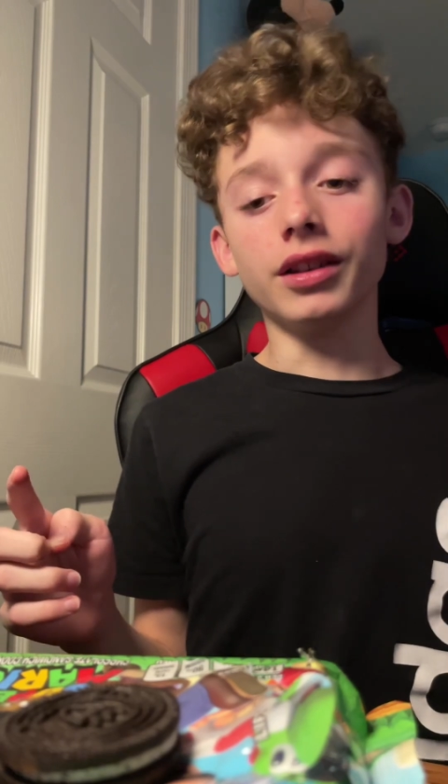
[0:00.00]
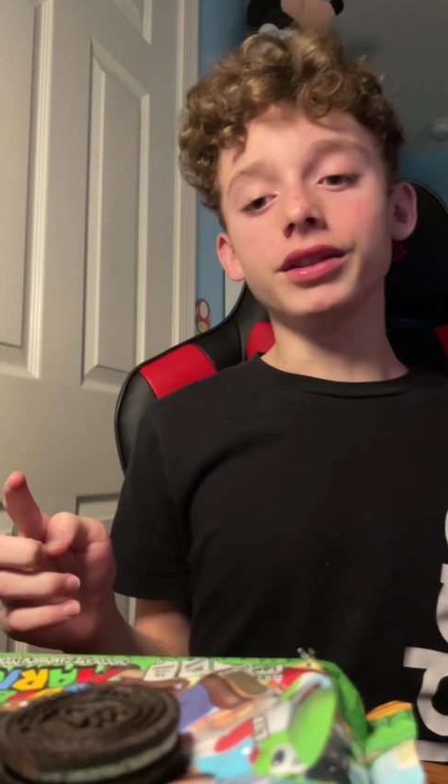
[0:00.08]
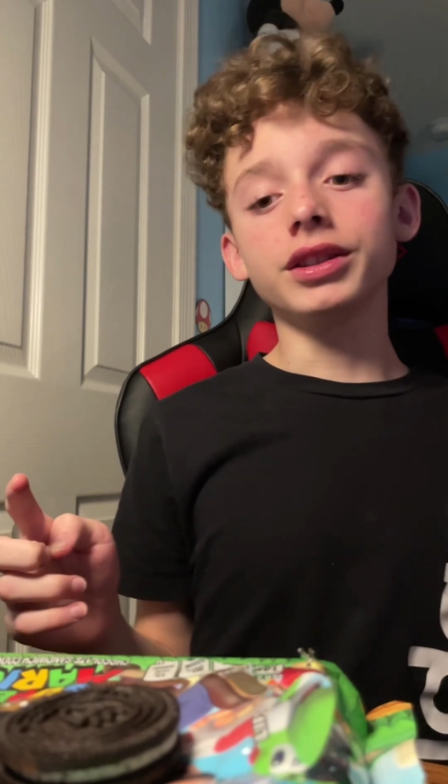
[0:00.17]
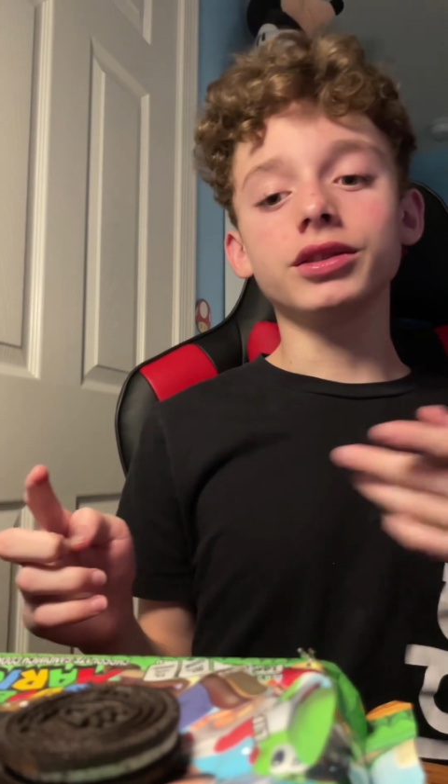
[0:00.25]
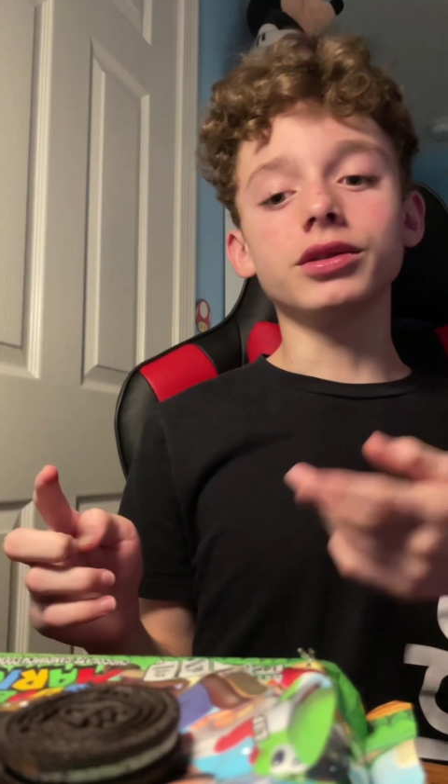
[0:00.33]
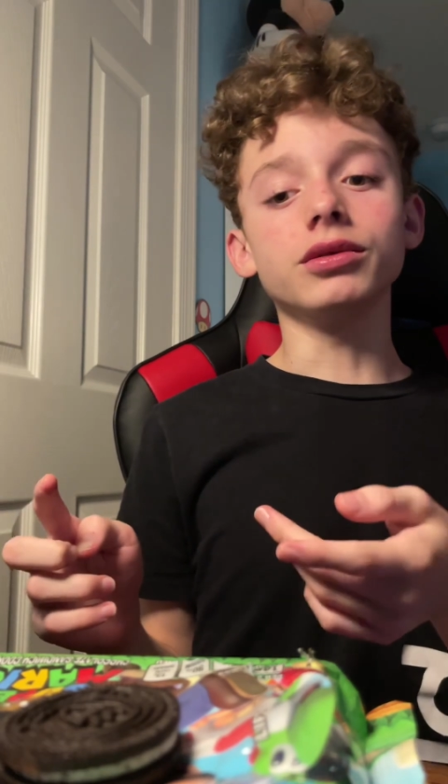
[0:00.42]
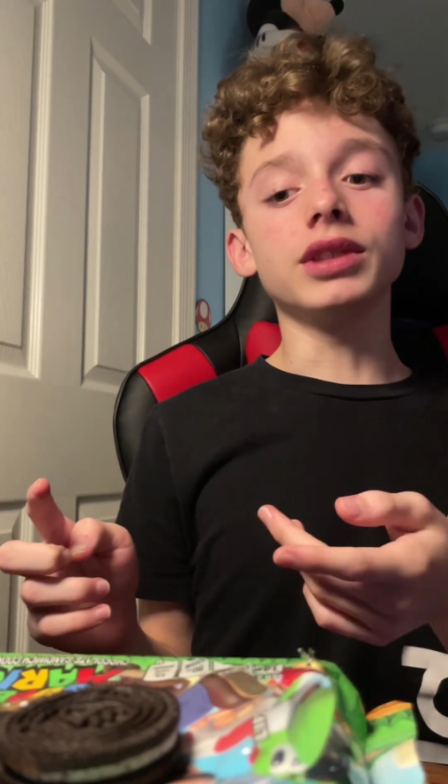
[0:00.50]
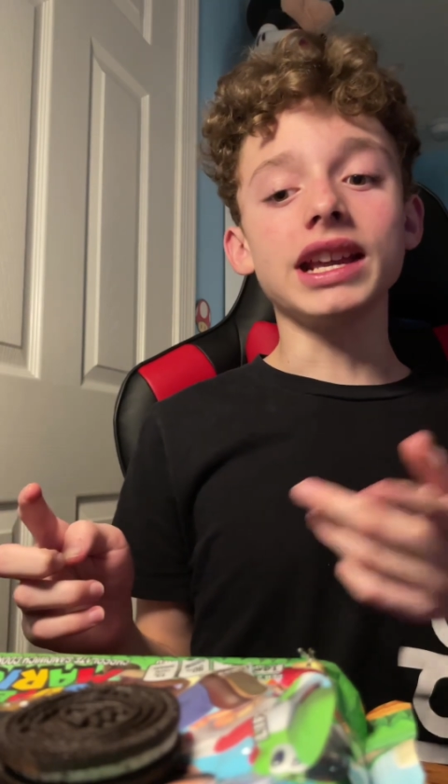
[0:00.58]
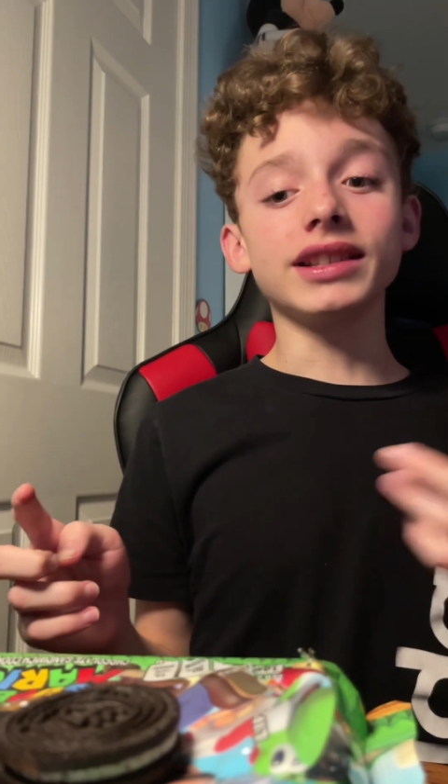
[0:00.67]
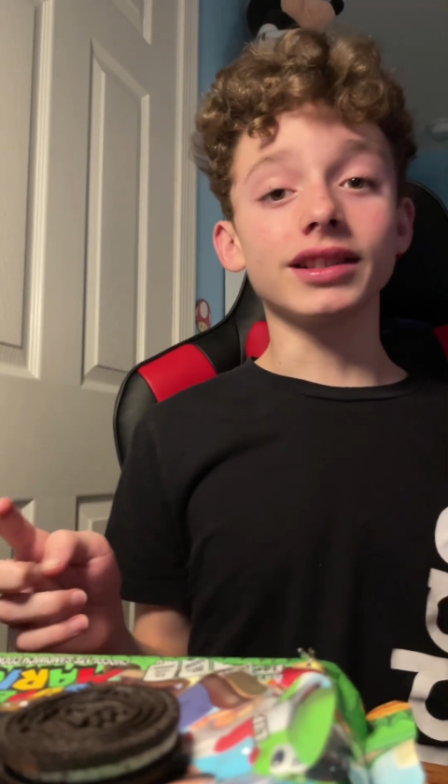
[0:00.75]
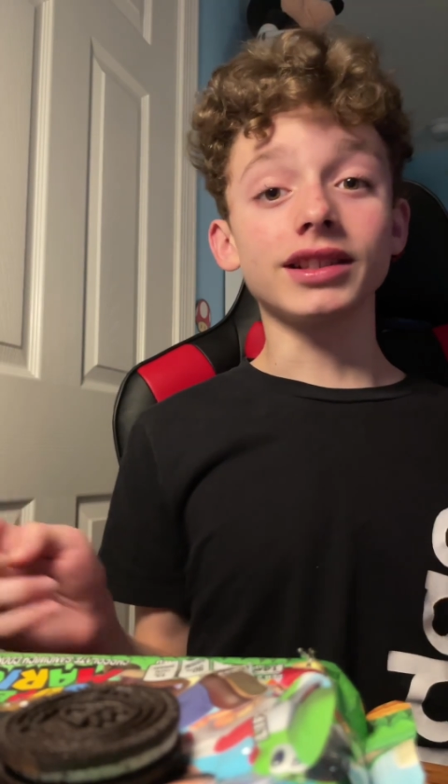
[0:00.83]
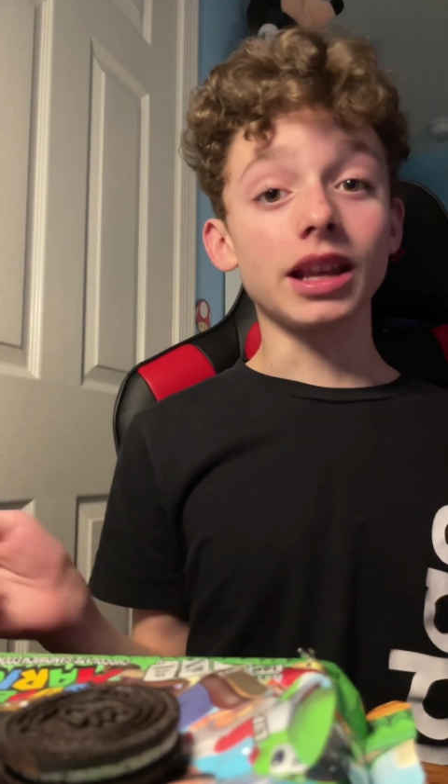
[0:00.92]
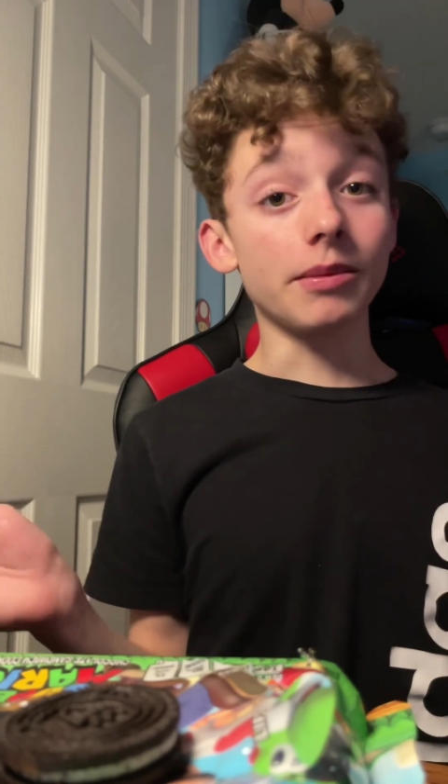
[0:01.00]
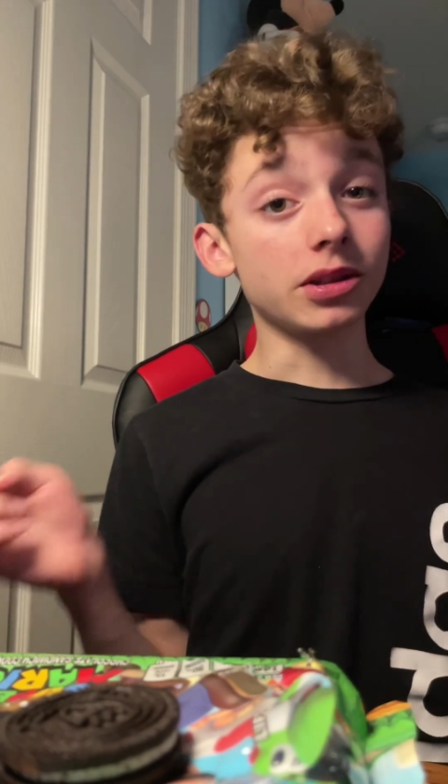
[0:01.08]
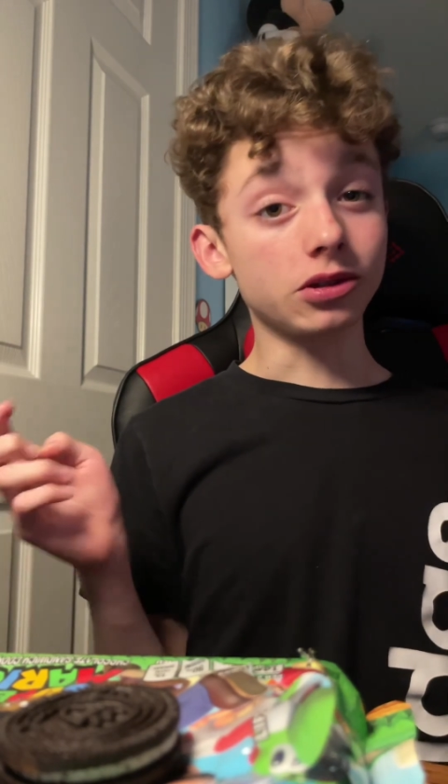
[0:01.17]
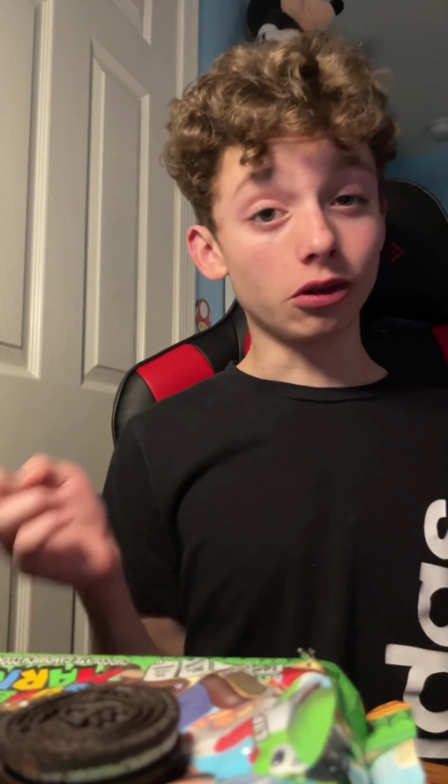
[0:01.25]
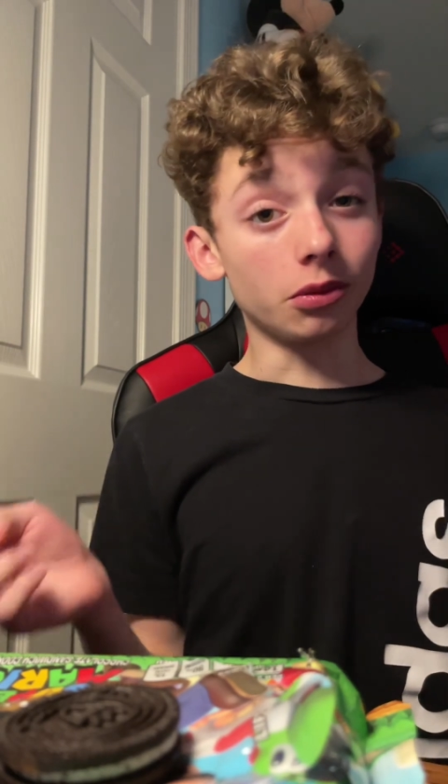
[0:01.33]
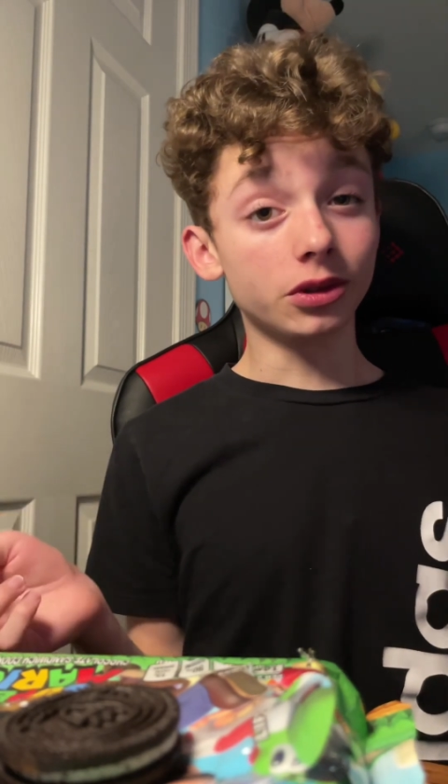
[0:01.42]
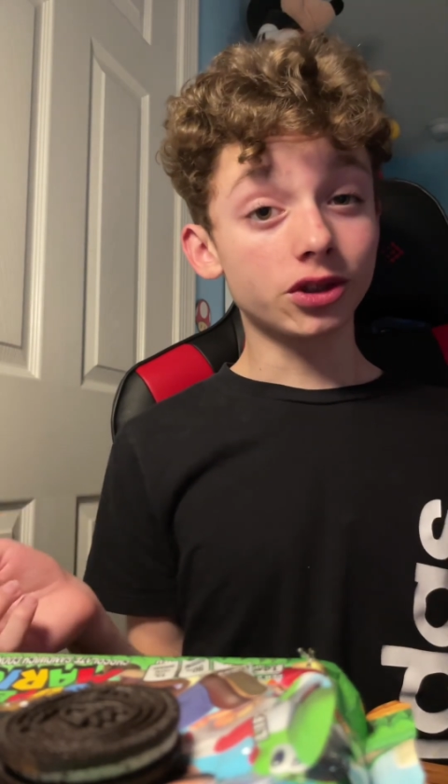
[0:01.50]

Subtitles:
these do taste the same as normal